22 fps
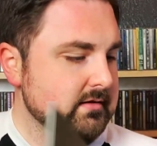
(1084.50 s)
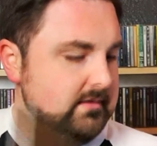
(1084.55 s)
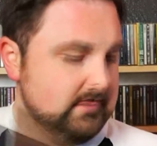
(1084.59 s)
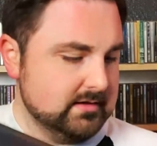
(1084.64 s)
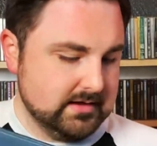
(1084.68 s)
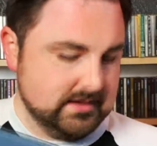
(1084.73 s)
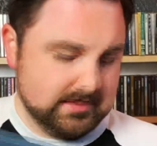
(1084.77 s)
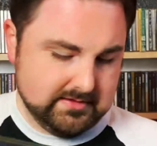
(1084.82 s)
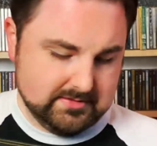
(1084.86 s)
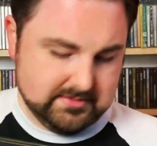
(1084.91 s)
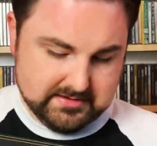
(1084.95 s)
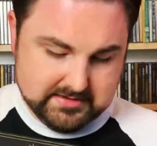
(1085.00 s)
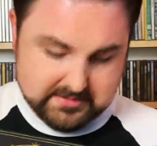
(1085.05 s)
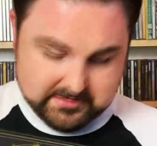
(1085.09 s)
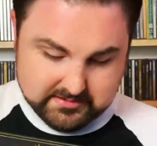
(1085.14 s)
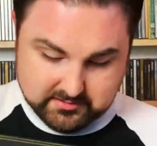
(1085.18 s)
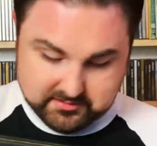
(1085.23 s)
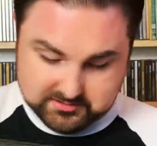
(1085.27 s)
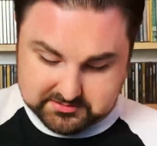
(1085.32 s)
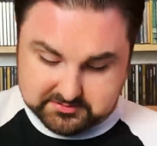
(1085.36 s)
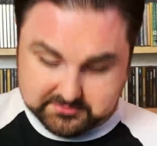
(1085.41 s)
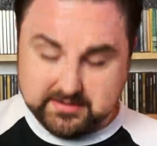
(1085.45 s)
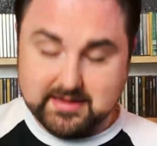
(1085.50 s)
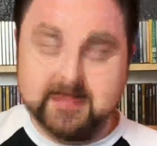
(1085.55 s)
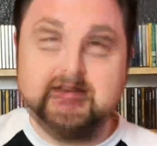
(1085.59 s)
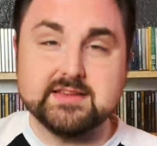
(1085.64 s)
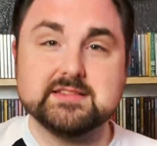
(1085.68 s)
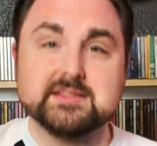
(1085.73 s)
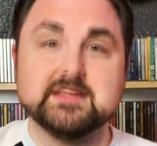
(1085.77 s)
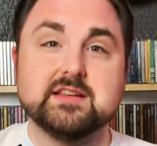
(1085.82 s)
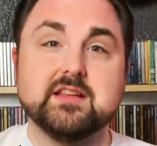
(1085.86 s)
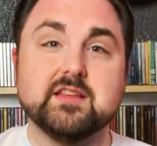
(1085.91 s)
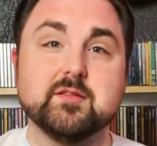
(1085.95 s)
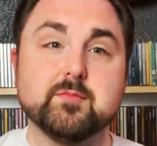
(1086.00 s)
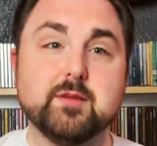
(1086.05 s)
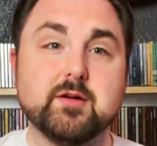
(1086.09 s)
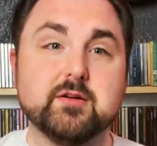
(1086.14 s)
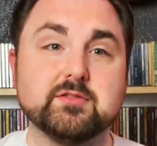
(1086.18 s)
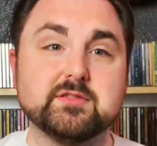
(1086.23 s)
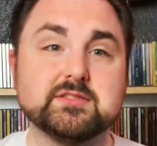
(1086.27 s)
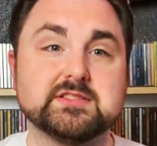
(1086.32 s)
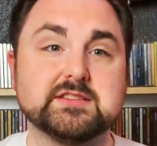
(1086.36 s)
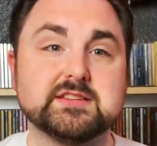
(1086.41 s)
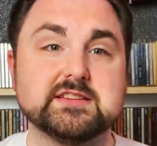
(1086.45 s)
and then it also has another
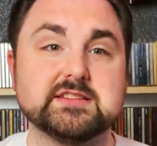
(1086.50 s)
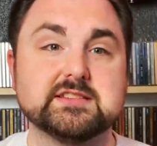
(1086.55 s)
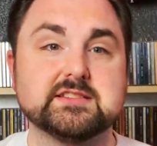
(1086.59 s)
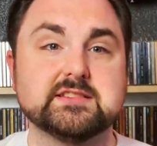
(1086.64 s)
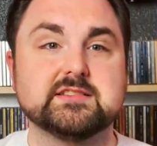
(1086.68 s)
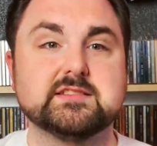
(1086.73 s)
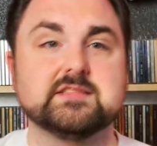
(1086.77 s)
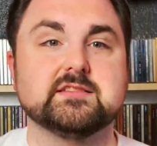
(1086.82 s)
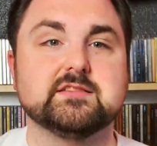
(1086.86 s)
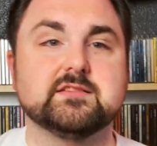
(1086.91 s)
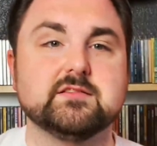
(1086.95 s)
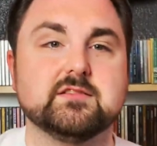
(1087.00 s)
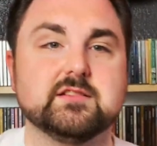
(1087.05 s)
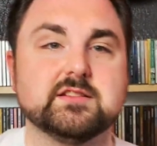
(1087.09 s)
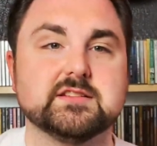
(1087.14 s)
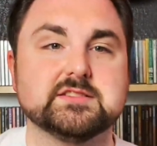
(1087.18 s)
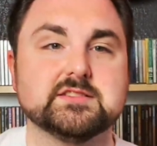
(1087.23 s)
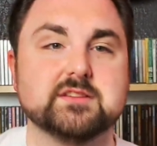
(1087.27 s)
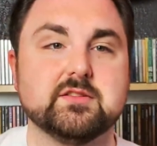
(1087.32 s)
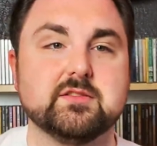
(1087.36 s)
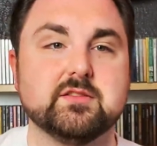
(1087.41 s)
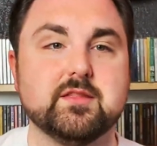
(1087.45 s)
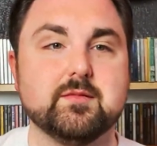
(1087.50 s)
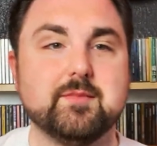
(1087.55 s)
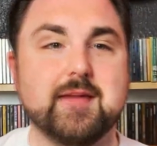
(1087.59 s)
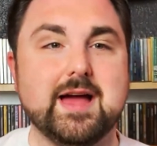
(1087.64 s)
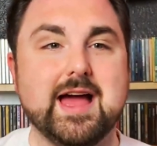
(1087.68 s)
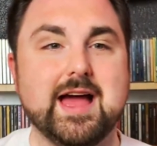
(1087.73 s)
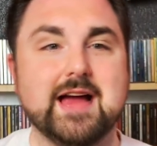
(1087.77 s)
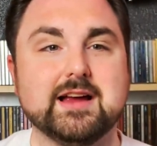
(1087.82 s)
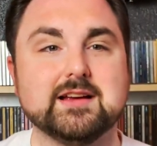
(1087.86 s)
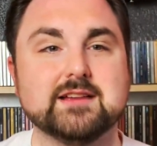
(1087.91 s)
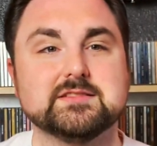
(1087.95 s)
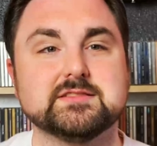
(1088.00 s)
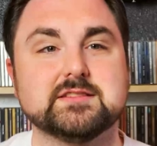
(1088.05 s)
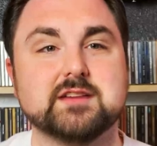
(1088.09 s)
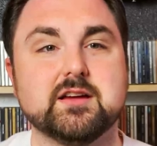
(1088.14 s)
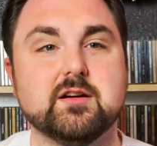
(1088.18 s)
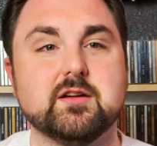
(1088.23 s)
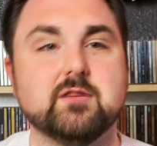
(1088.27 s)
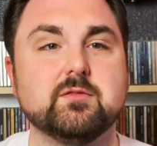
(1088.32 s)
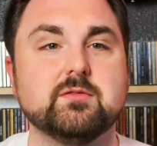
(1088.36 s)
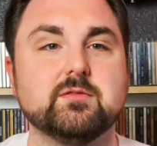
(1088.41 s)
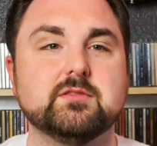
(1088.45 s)
bonus disc on its own in the back.
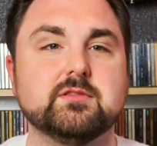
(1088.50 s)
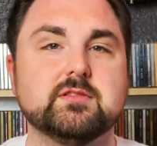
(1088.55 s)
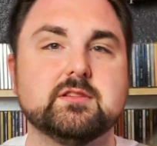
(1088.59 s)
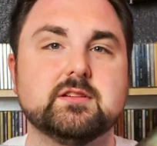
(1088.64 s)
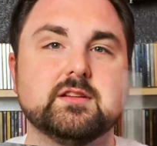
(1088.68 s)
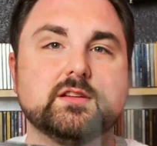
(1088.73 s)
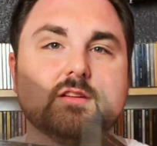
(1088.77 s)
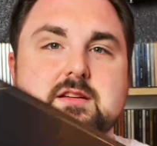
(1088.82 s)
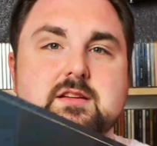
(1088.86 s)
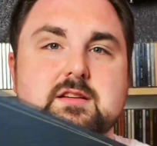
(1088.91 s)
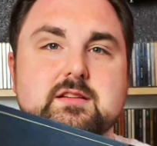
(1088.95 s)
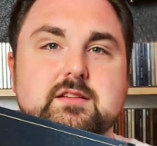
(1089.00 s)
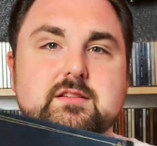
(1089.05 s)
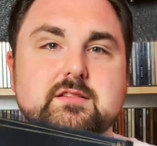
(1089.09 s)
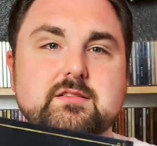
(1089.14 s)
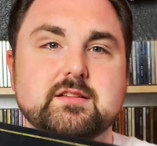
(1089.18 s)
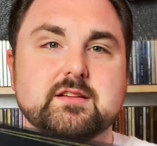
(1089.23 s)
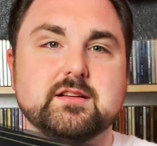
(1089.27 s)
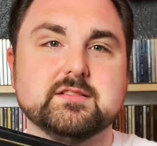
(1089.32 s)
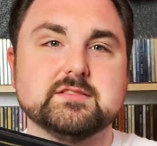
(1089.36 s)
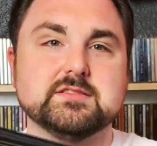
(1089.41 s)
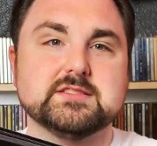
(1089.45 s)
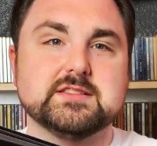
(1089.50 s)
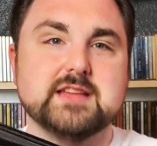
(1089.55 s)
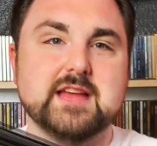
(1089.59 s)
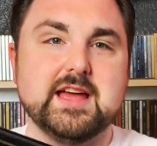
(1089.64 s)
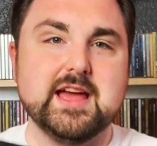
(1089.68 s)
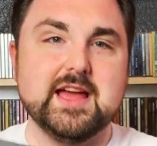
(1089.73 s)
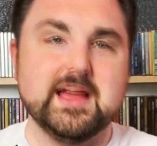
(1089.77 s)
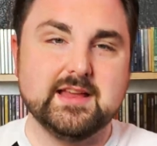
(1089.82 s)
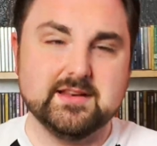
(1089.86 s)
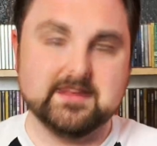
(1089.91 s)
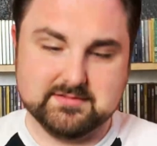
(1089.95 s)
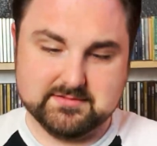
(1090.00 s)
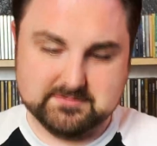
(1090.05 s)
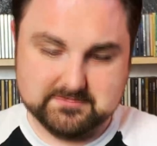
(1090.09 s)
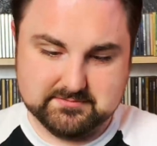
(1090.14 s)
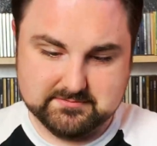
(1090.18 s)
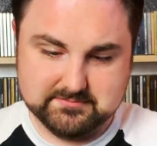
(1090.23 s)
So there's that.